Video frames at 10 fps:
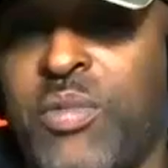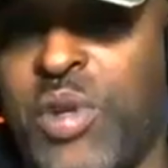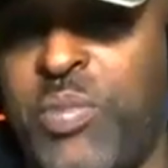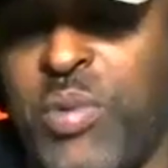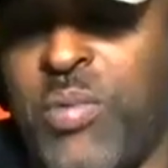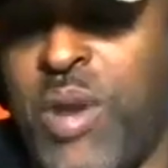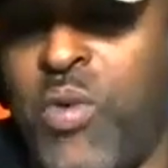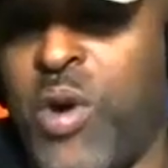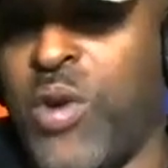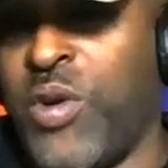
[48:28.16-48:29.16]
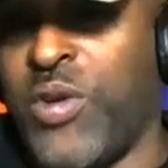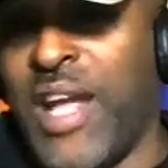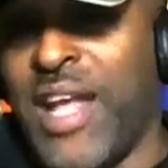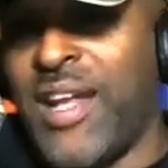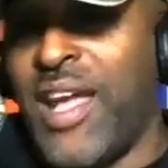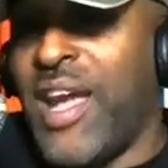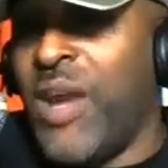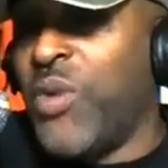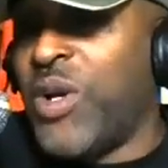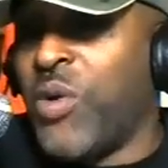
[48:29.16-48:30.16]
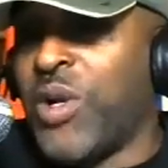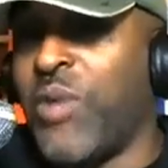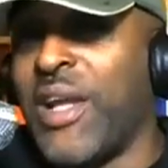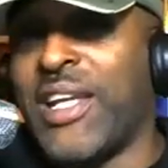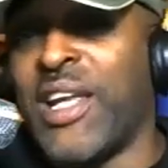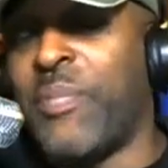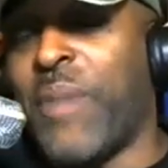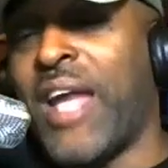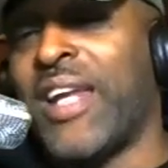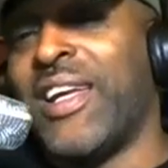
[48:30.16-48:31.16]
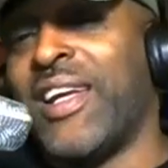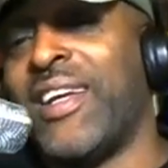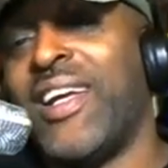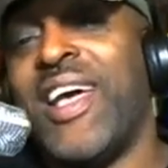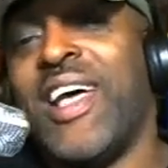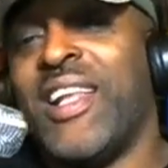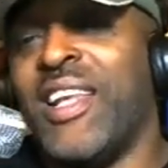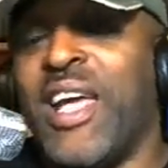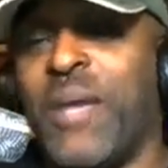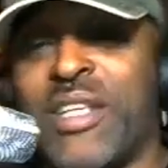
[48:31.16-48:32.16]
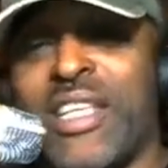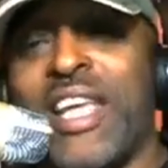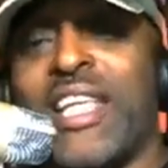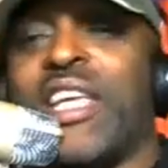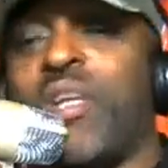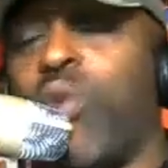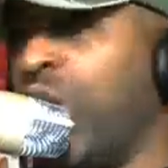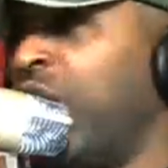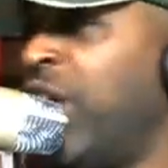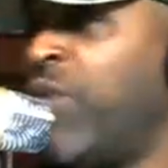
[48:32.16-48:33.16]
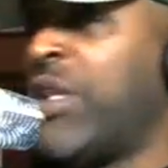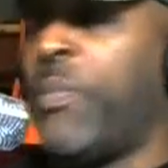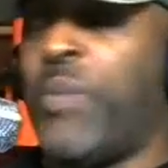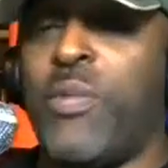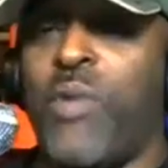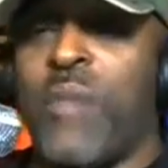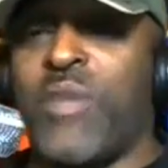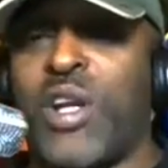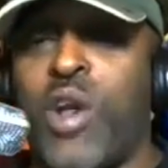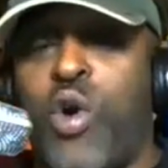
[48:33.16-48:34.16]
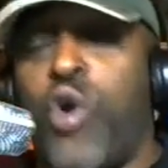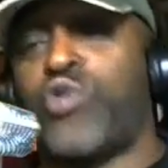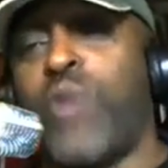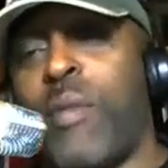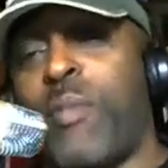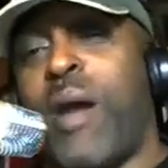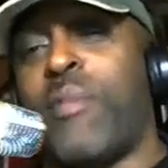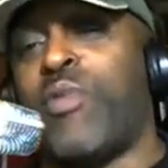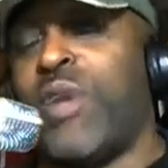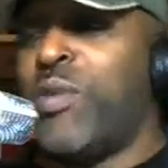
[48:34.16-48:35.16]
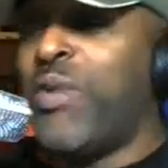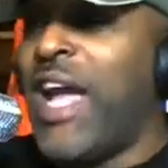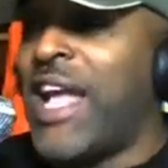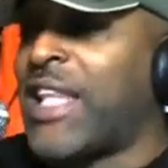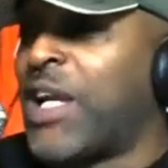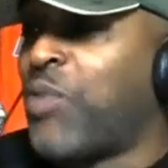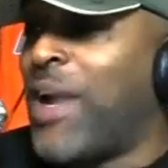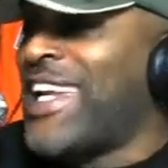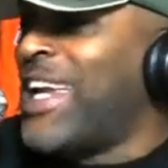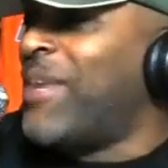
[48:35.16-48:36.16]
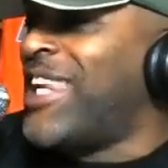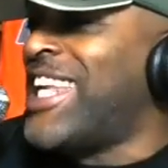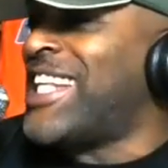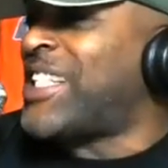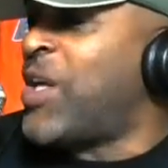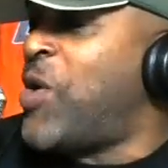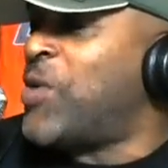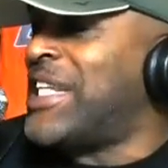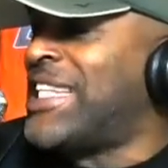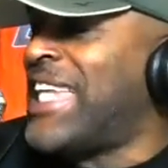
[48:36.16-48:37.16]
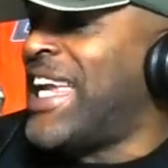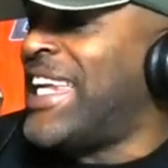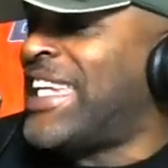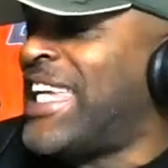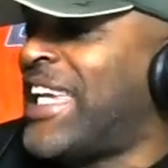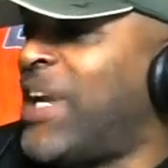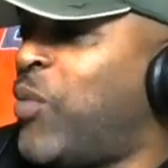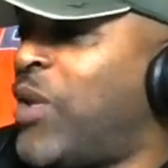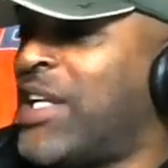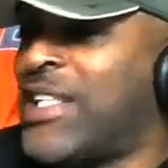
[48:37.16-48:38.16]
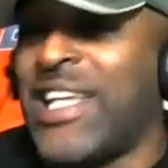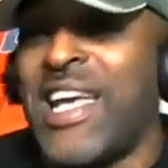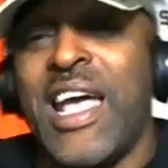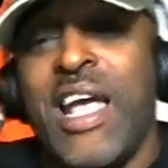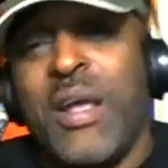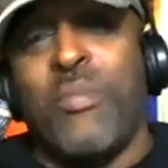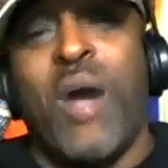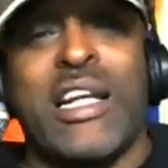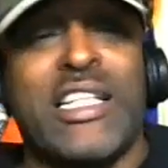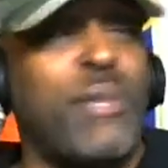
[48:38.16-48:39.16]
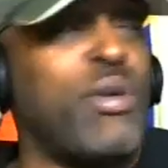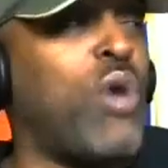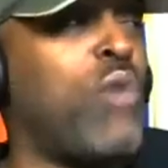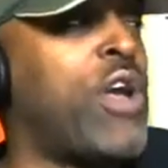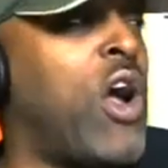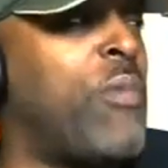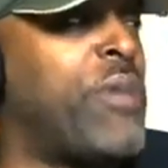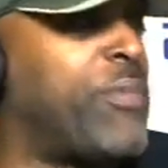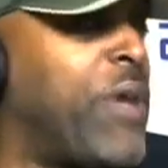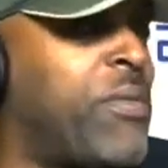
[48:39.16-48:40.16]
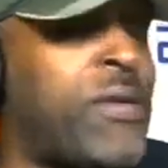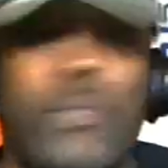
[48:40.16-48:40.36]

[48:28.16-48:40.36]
You can put my word on that, and we're going to get ready to get up out of here. Liv, is there anything you want to leave with the people? I'm your co-host, Robert Bobby Reed. We had the great Emmett Lynch on today to kick it with us. Marcus Liberty, what we on, big baby?